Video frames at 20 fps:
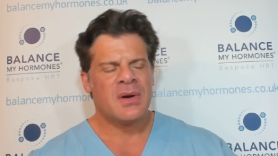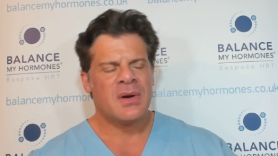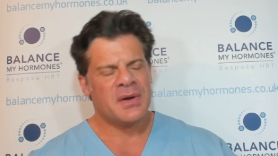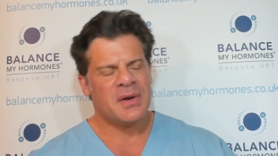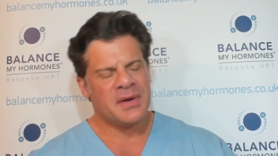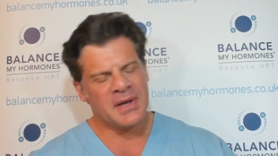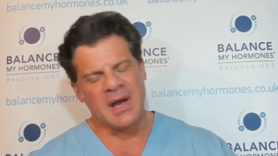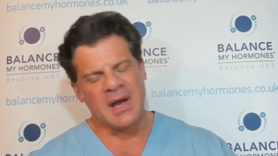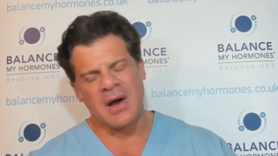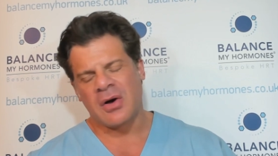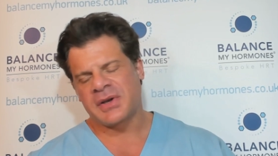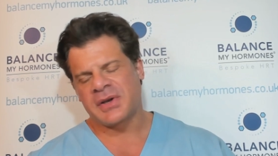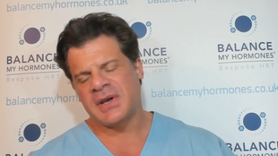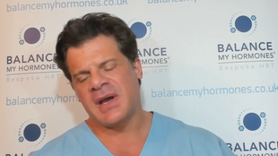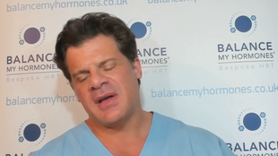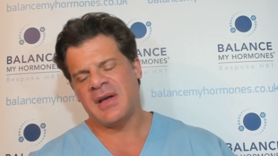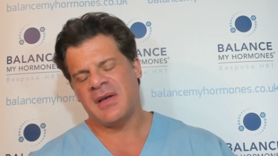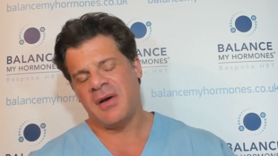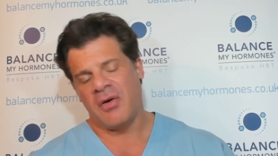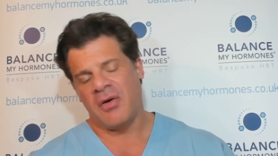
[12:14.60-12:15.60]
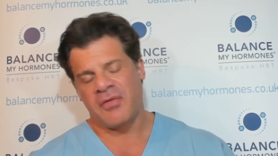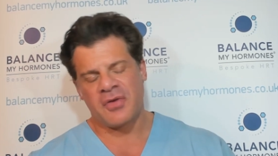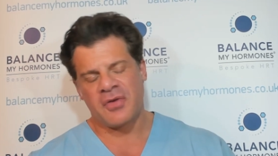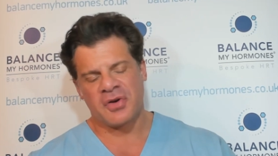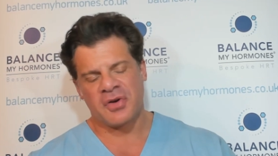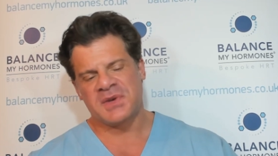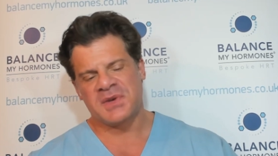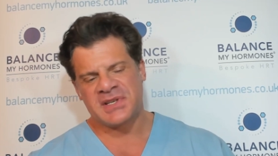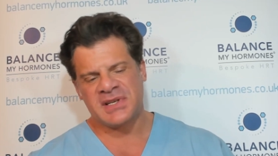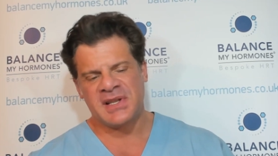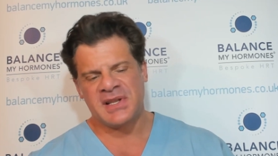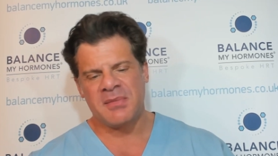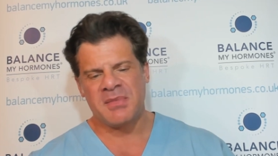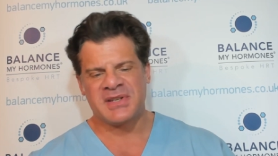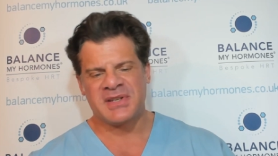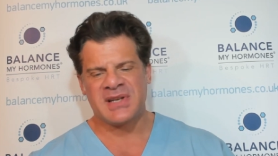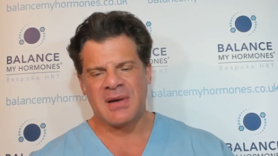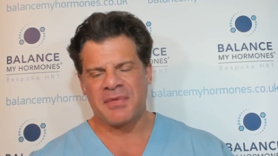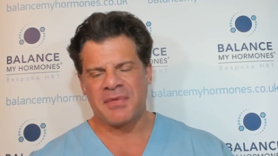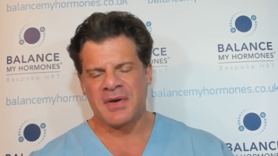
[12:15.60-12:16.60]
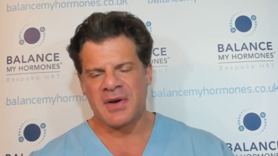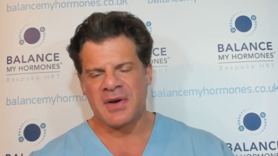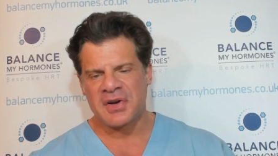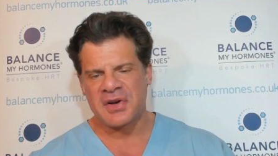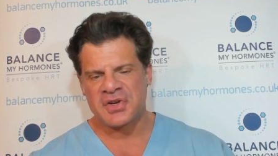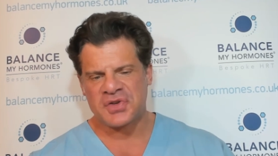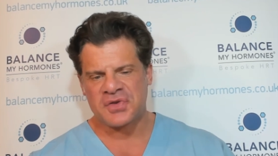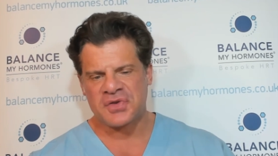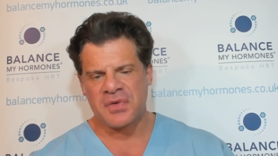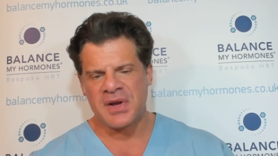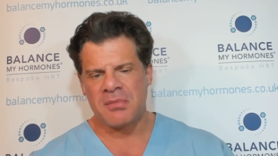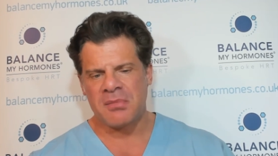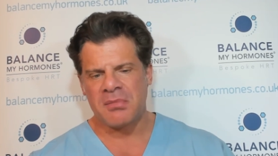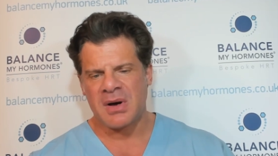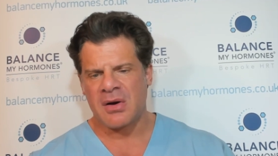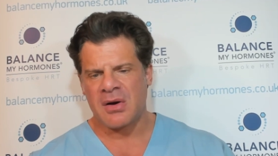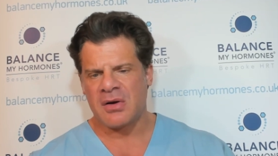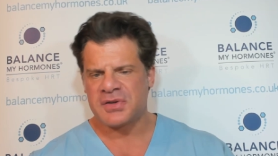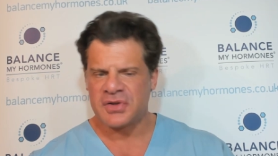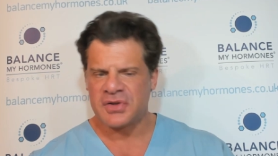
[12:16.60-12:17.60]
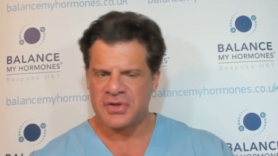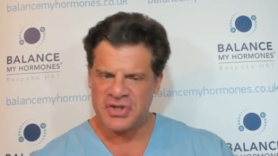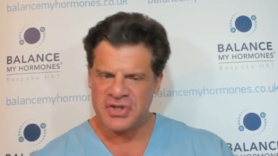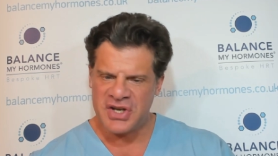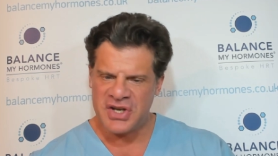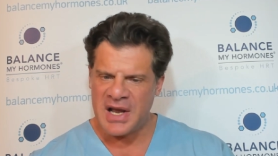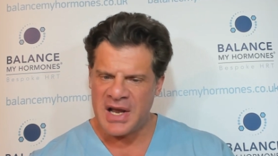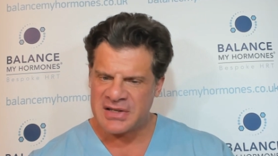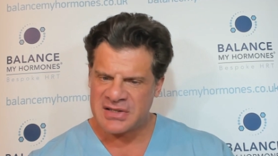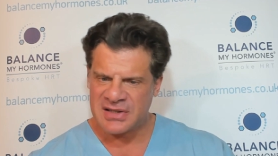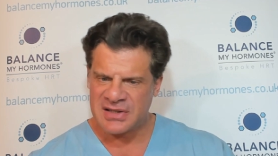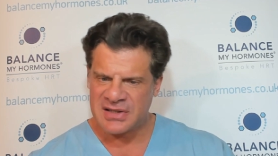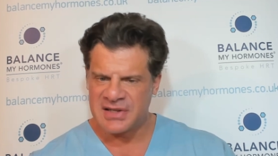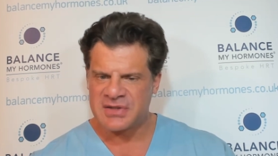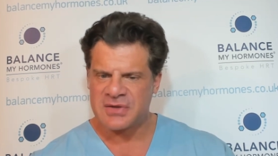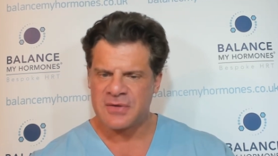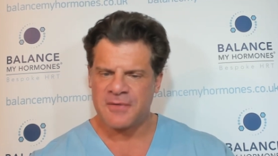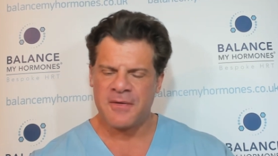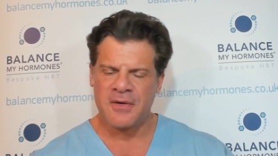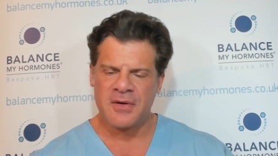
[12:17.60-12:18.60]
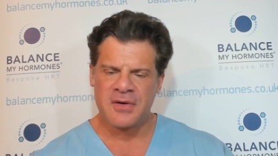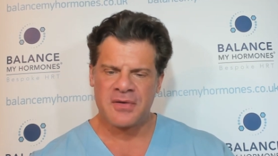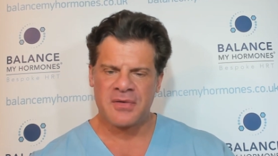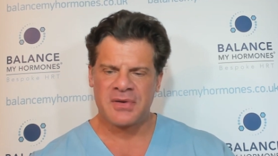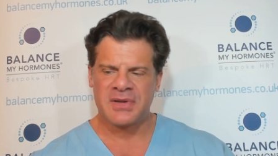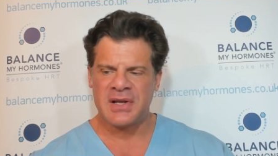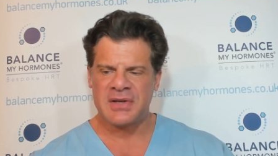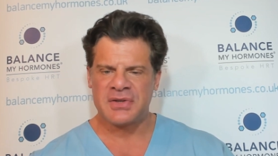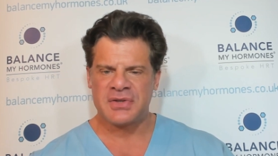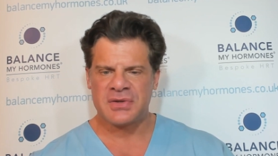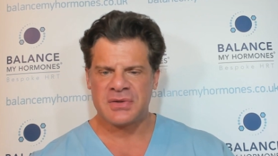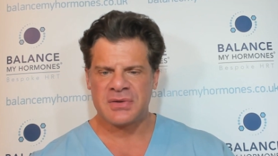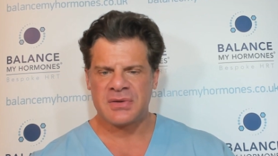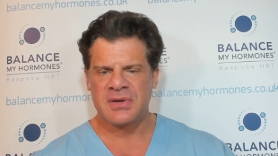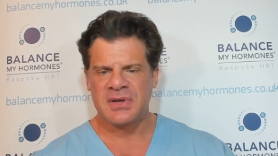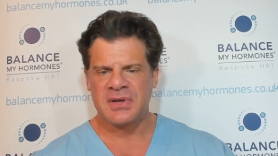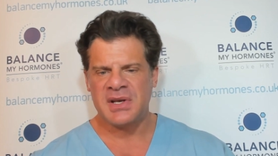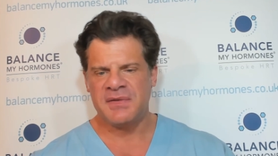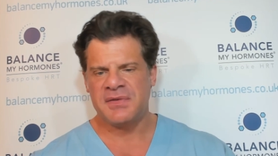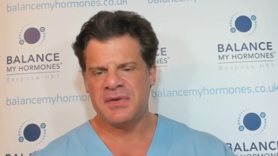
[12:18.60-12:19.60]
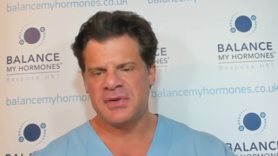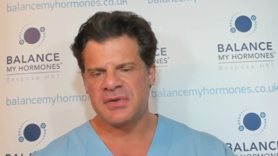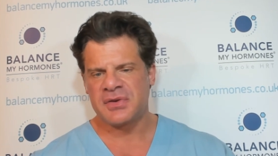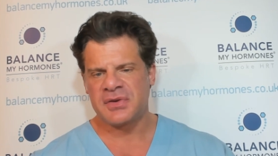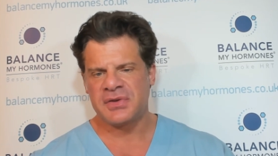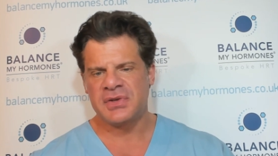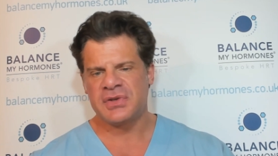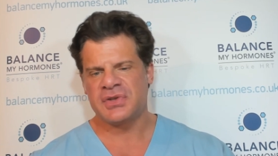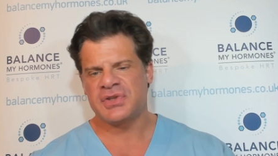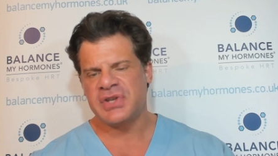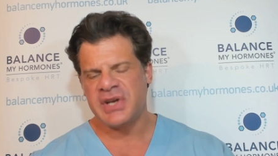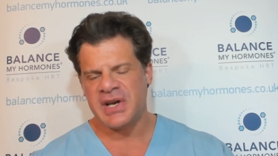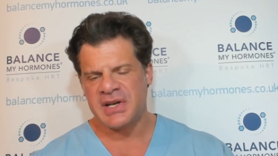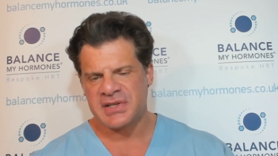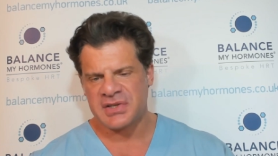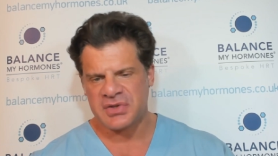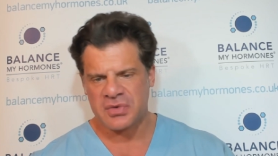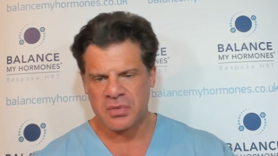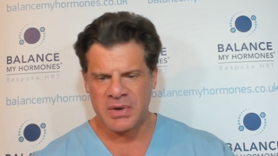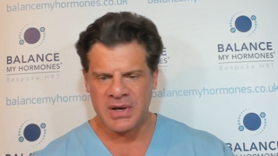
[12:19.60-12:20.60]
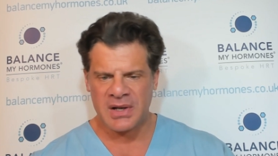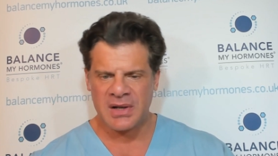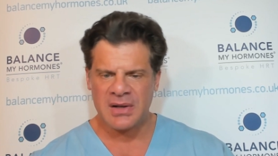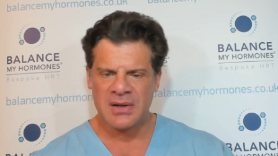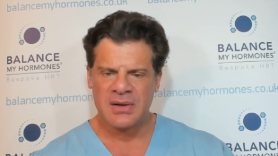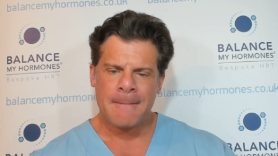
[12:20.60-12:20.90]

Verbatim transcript: yeah, okay. Of course, myxedema is something extreme, but also GH leads to fluid retention if you introduce GH as well.